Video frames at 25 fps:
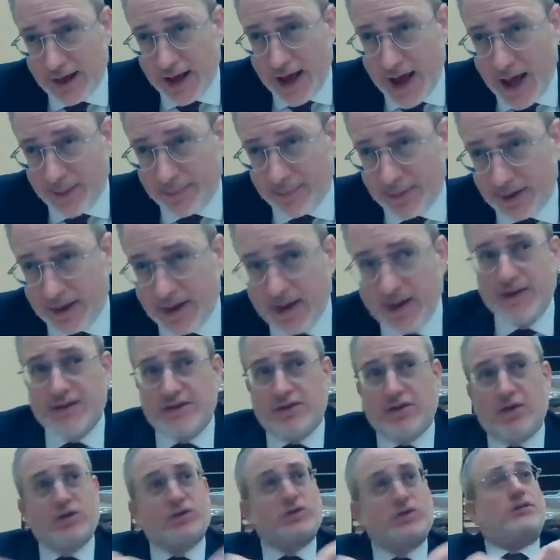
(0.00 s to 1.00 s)
going to happen.
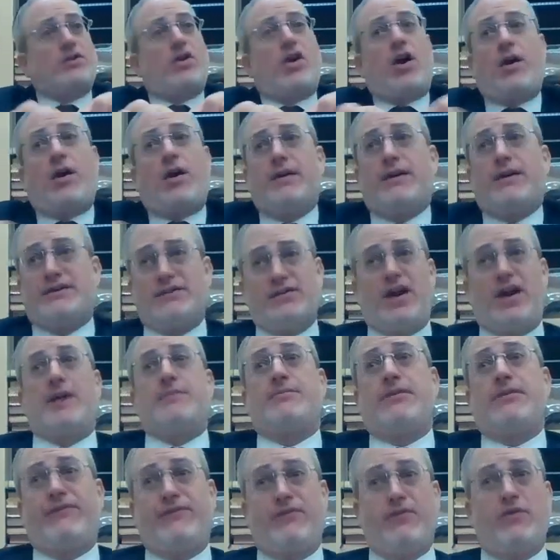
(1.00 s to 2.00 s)
There's also an orange
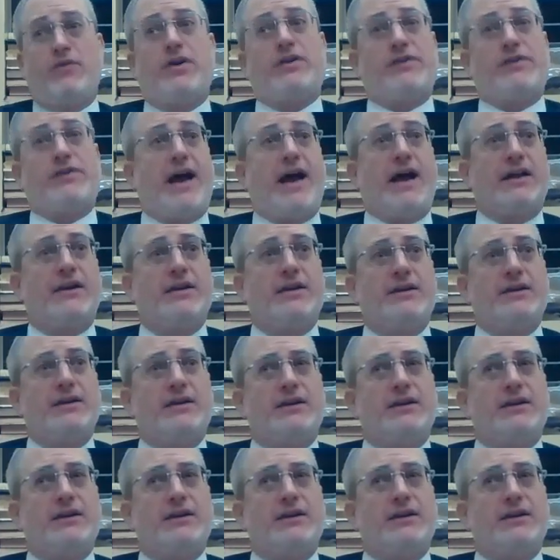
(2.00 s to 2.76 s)
line before that.